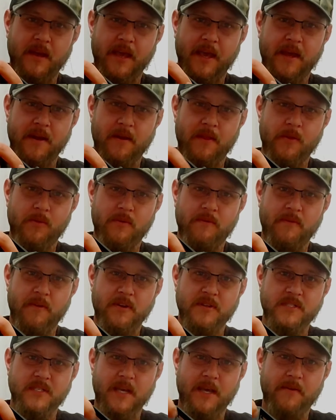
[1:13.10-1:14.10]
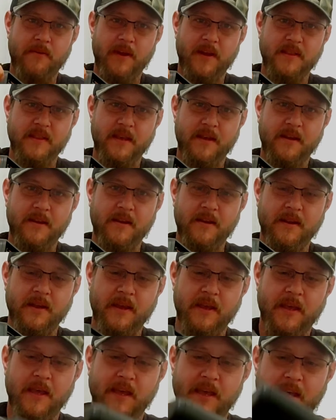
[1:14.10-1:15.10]
and on the reverse side right there,
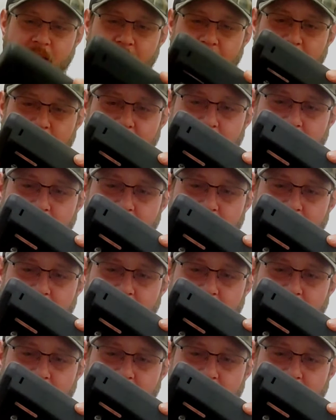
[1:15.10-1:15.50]
it